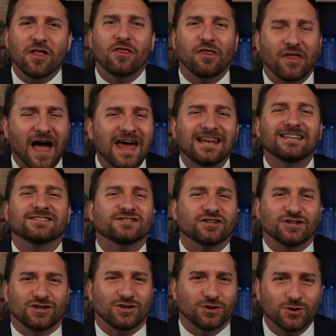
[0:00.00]
That is a
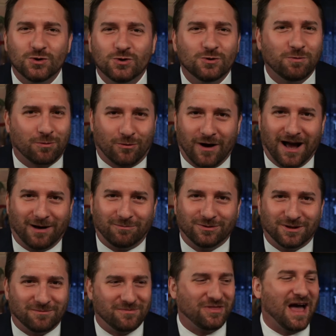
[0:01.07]
you
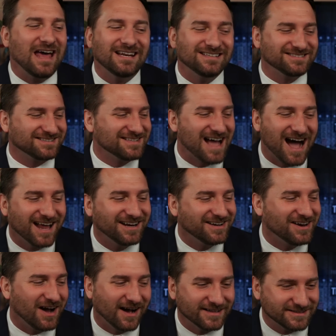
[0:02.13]
problem. That is
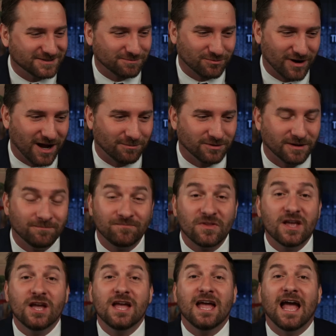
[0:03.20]
not an us problem.